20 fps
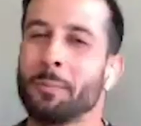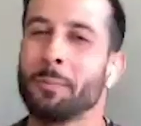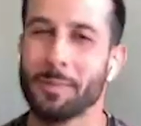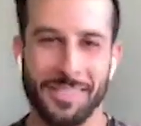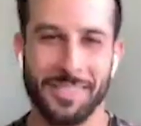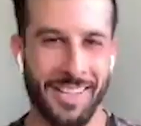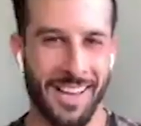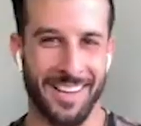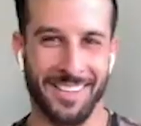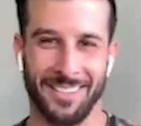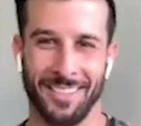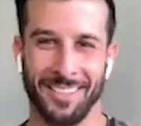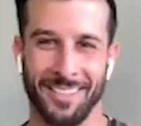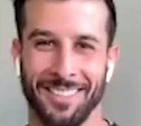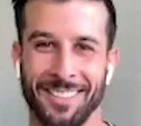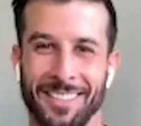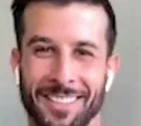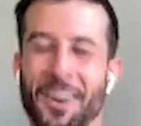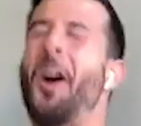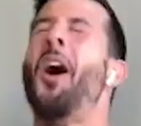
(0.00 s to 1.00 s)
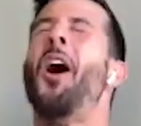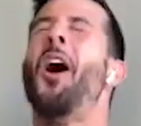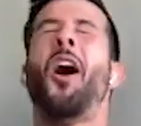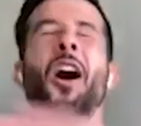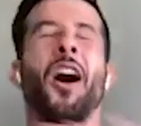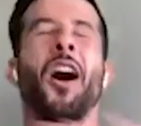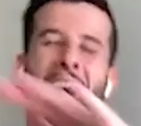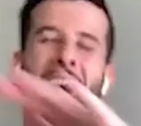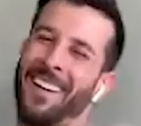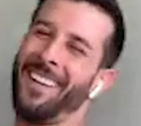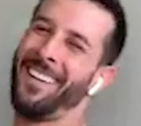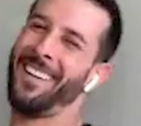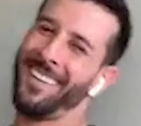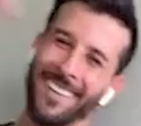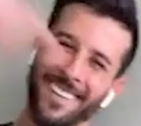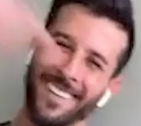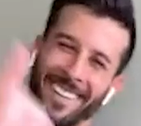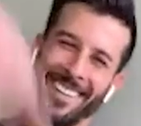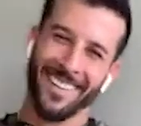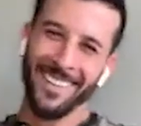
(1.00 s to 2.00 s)
was a him problem, dude. That was a
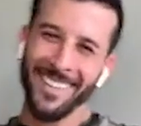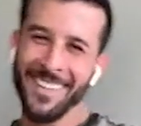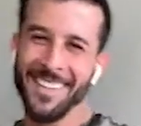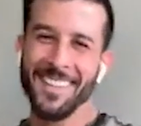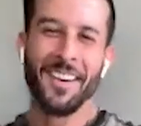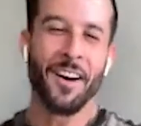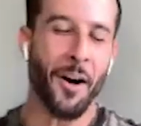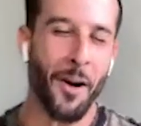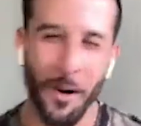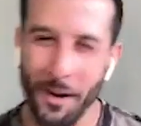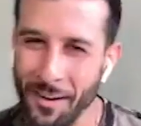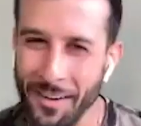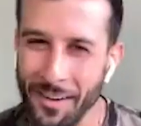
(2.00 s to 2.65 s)
him problem.